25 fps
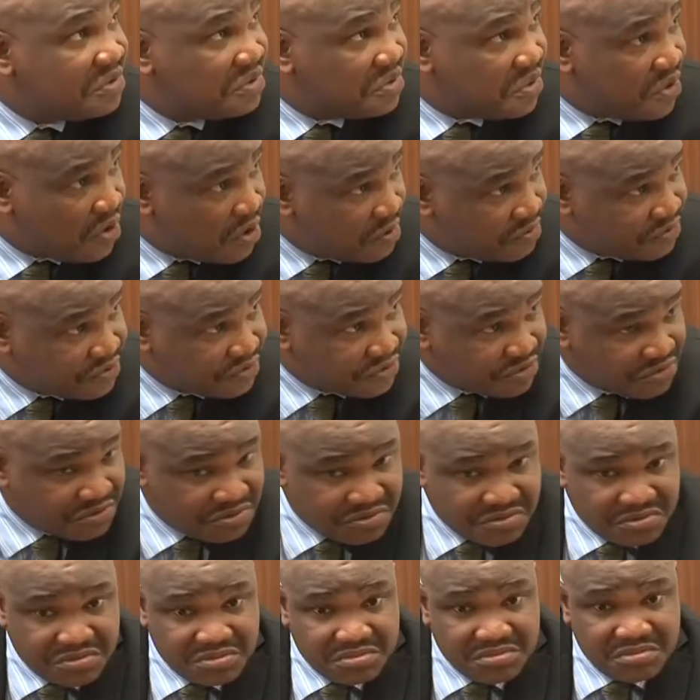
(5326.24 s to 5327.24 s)
you comb
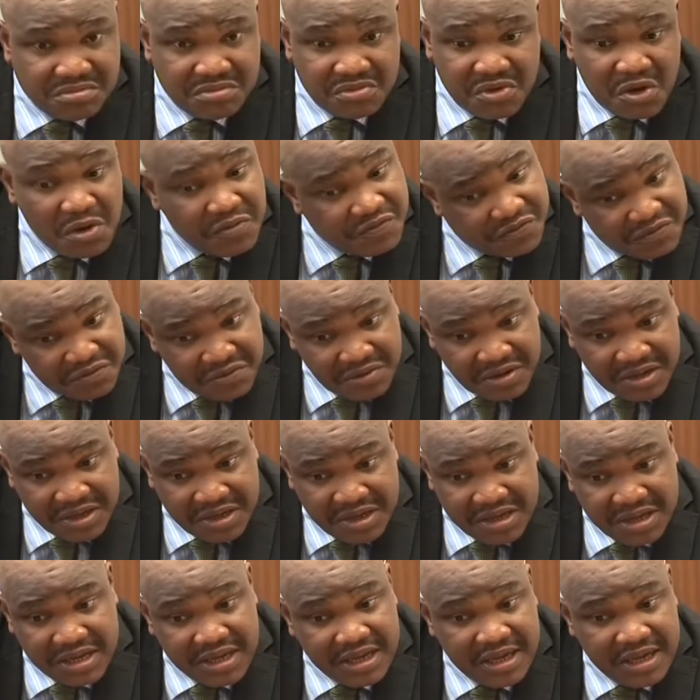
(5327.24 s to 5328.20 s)
through. Hopefully,